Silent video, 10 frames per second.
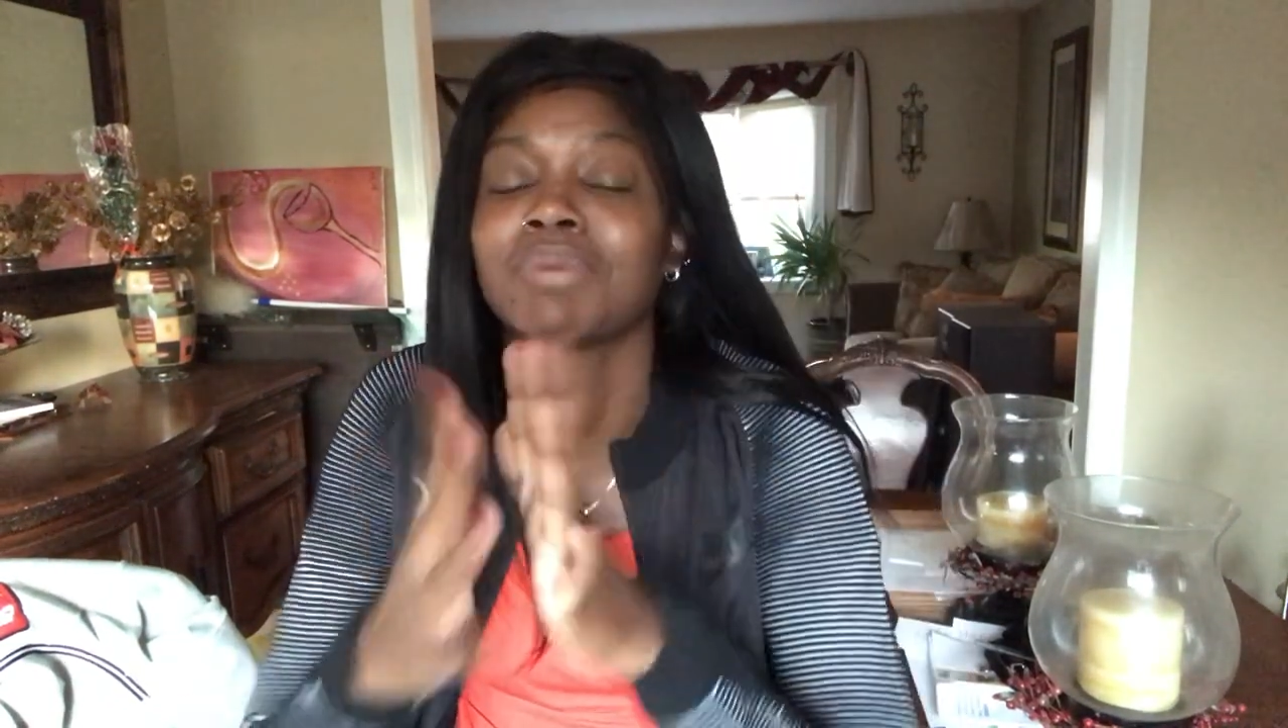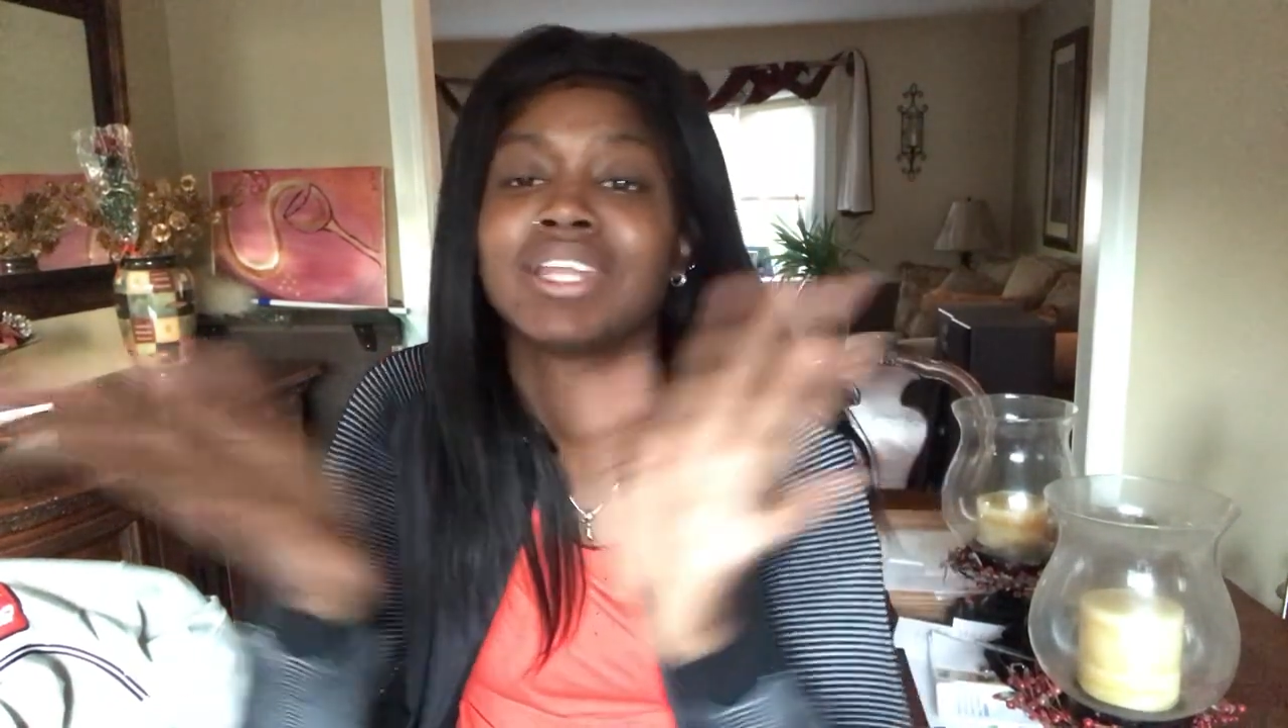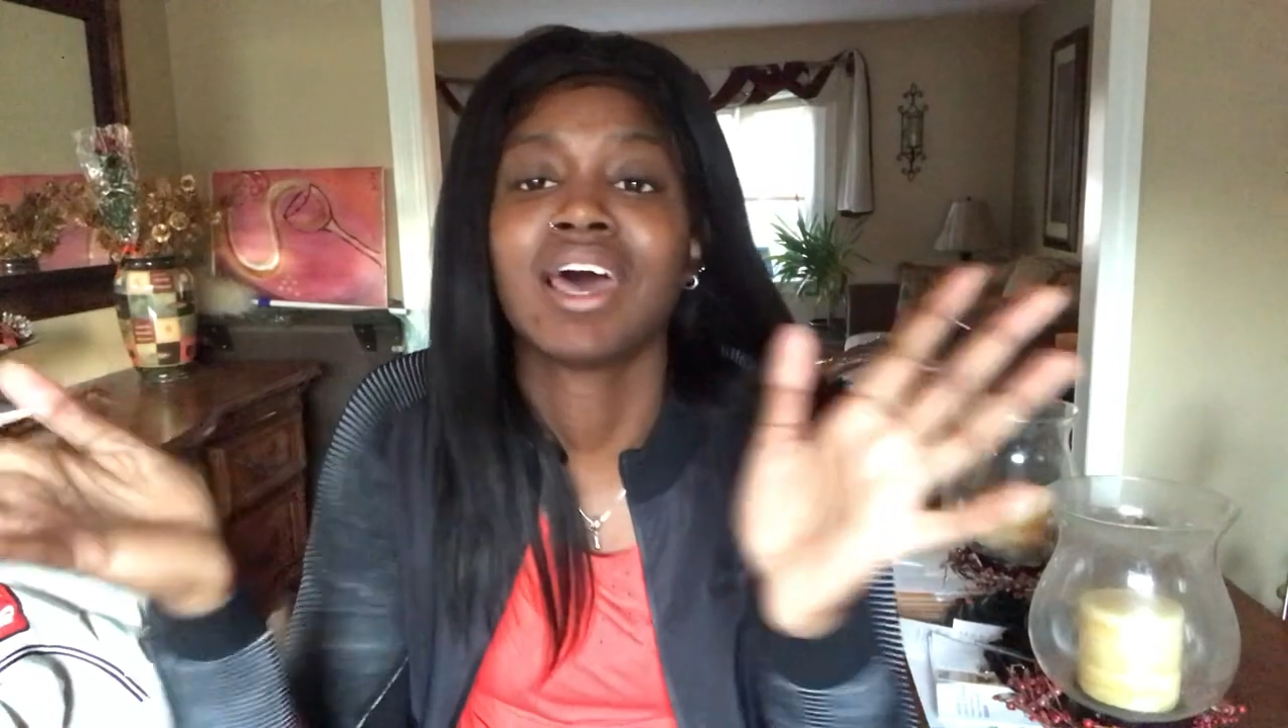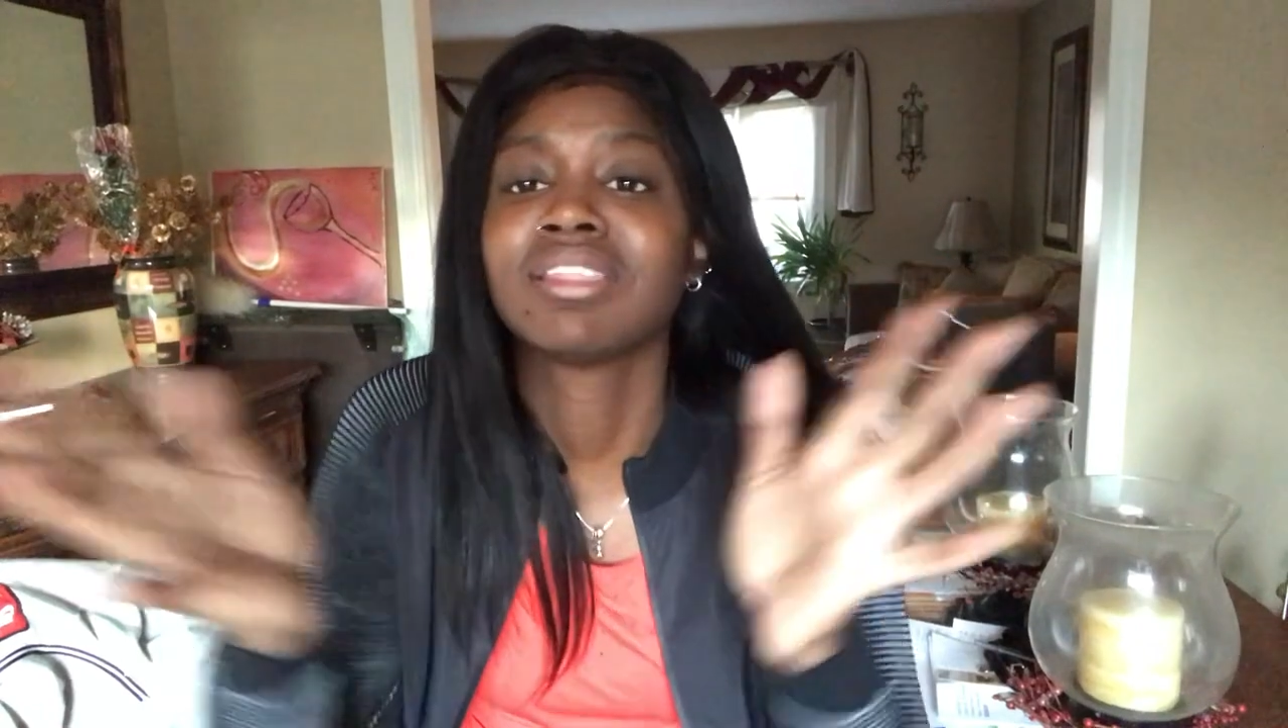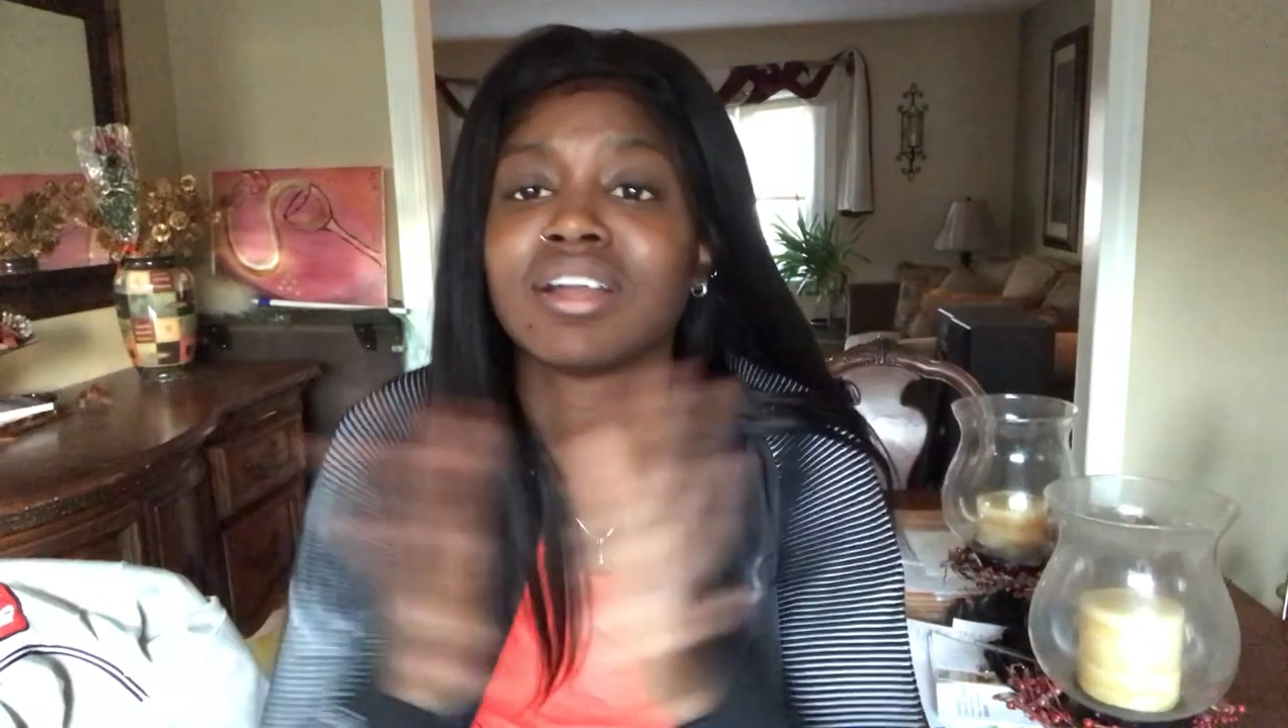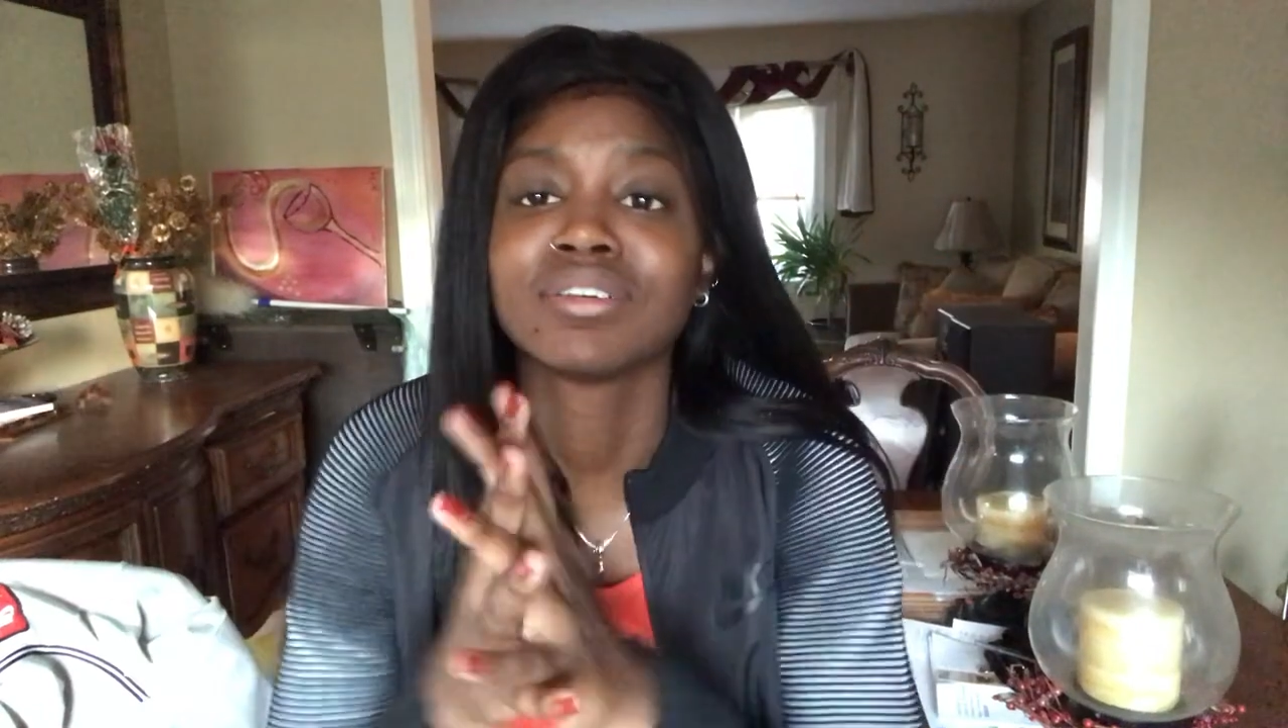My dad